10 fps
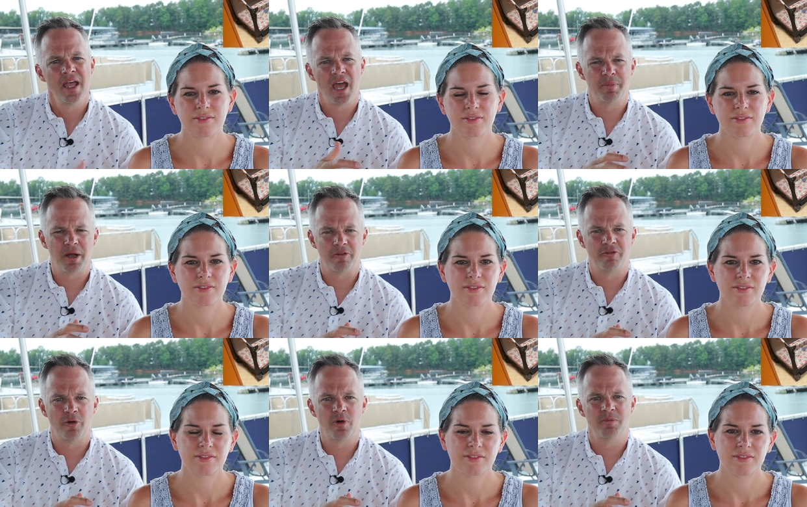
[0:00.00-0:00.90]
Speaker 1: At
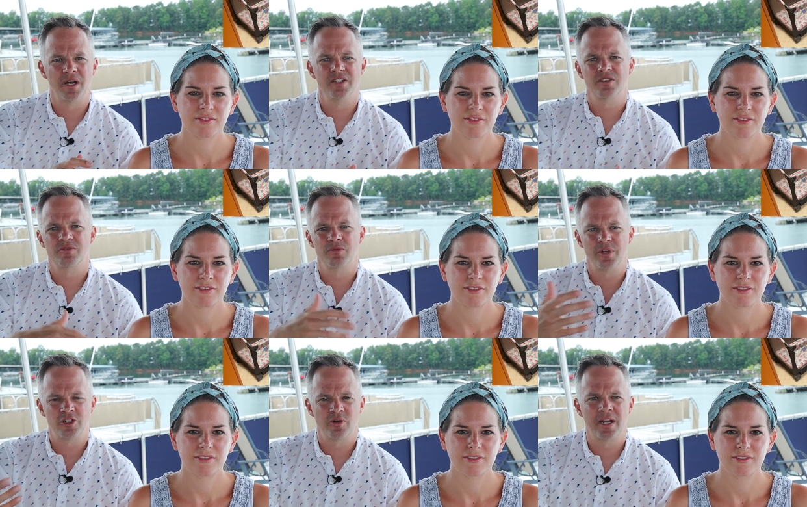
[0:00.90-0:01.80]
about 4 months,
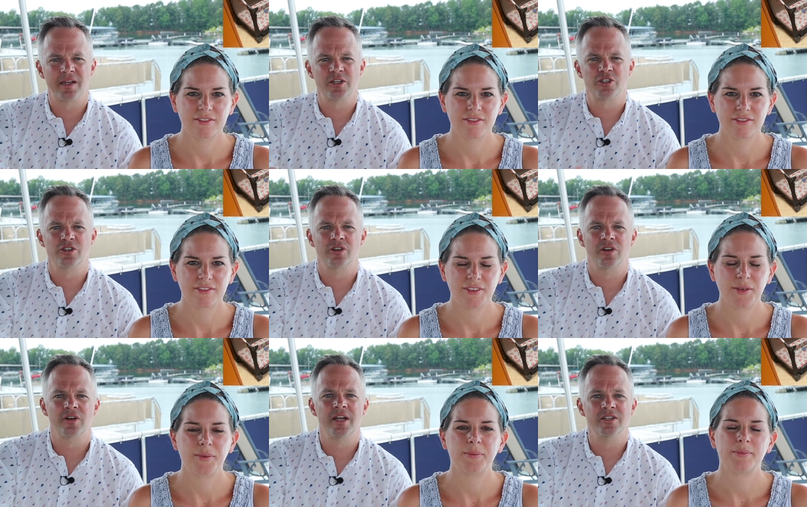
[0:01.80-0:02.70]
we transitioned
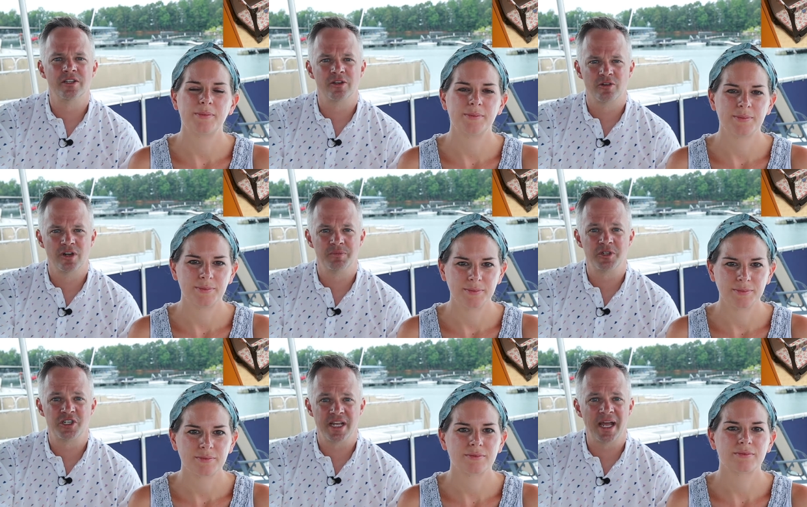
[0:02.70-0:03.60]
her into the crib
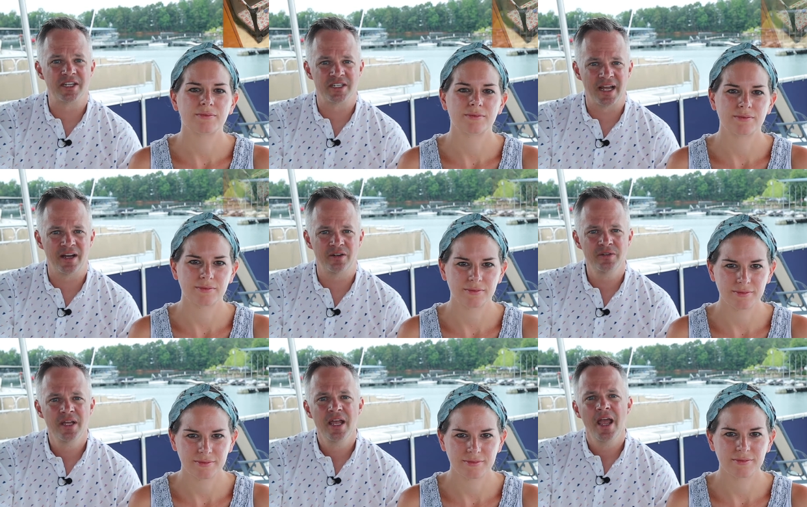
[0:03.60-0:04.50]
that she has
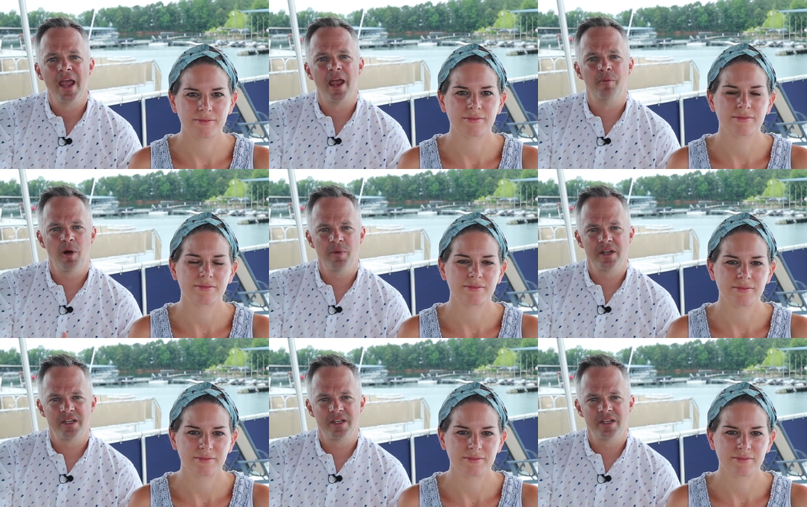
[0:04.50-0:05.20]
now, and what we